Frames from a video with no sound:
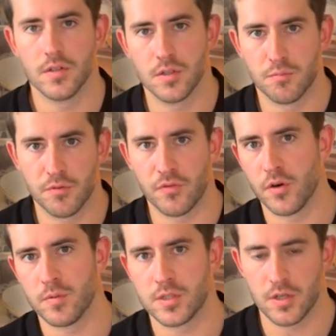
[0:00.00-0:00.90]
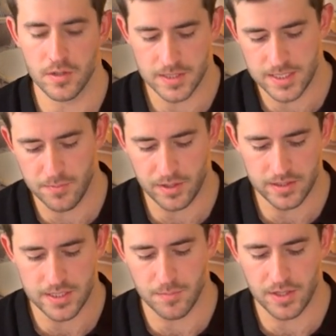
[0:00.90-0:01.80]
So preferred return is
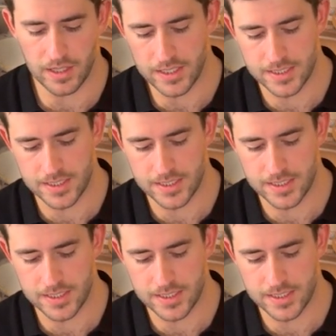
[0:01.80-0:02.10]
typically something like